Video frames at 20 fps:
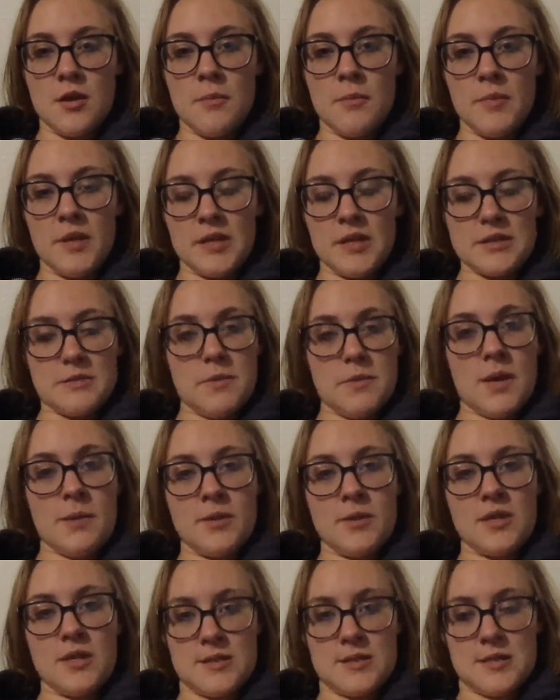because maybe
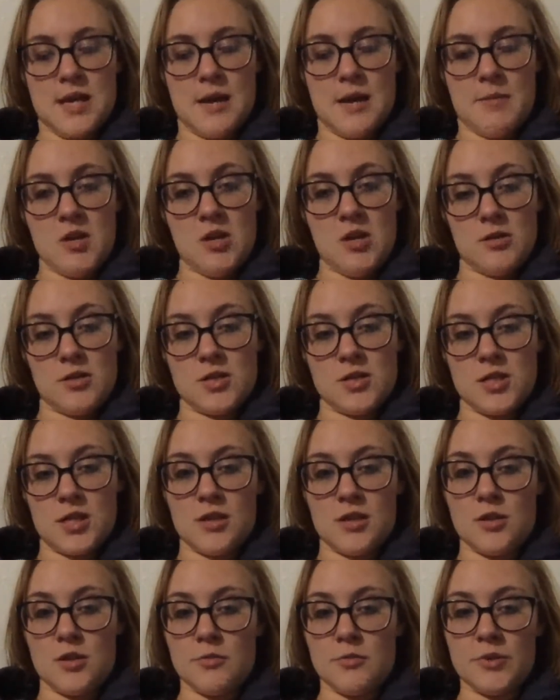this time it'll stick
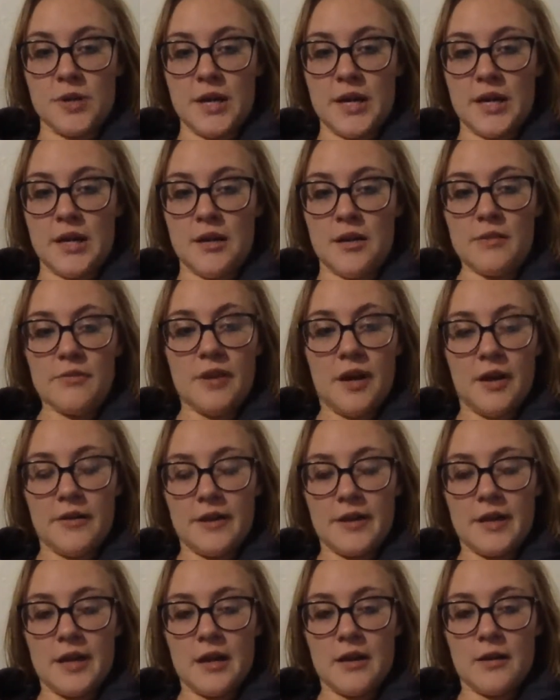in their brain of how
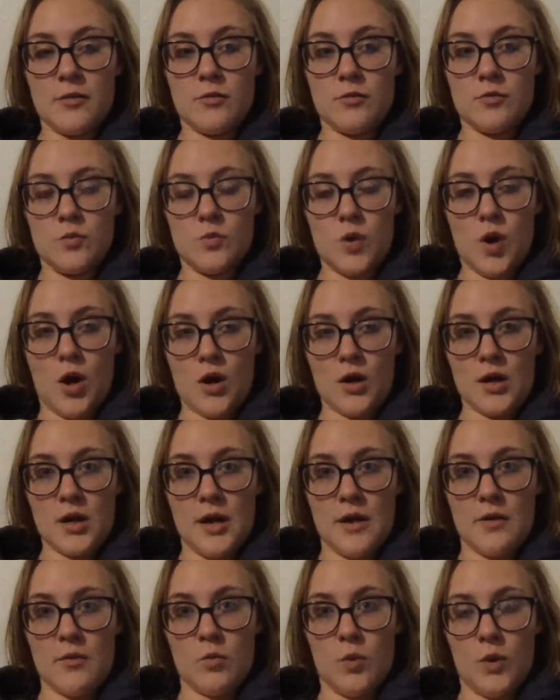they got it wrong
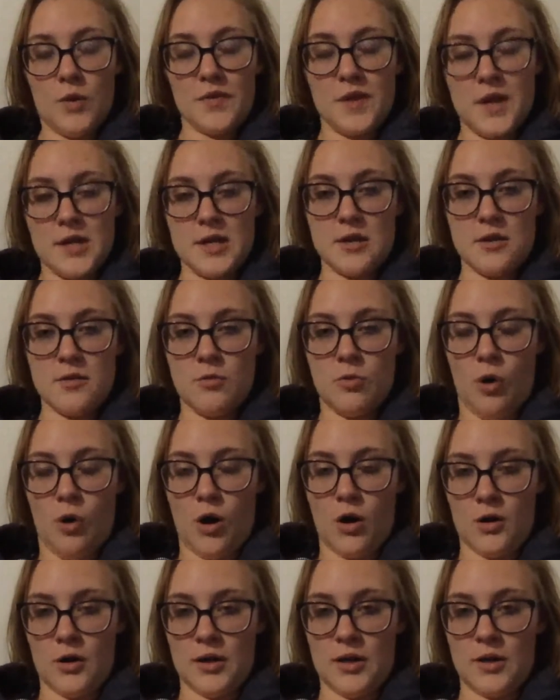and what they did
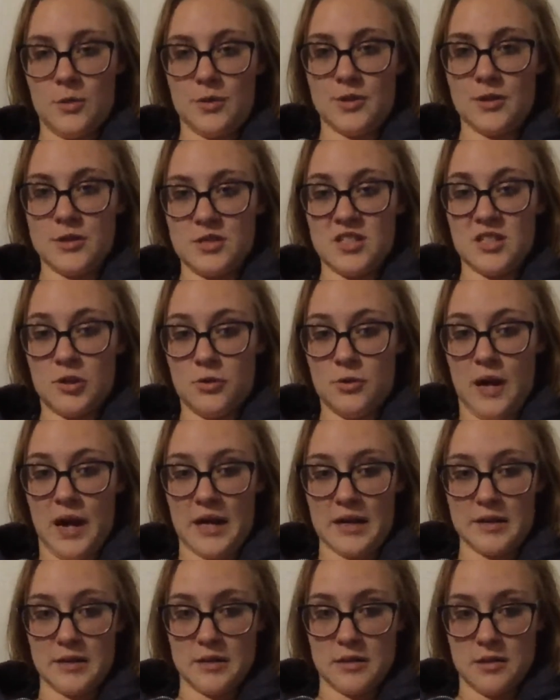wrong in order to
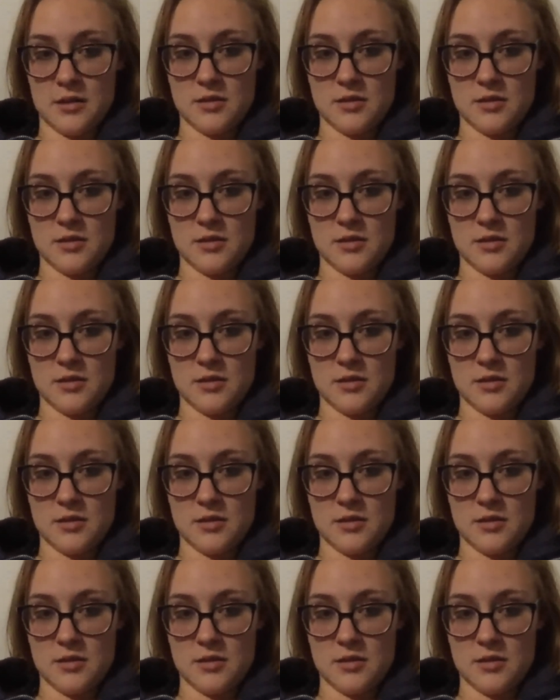correct the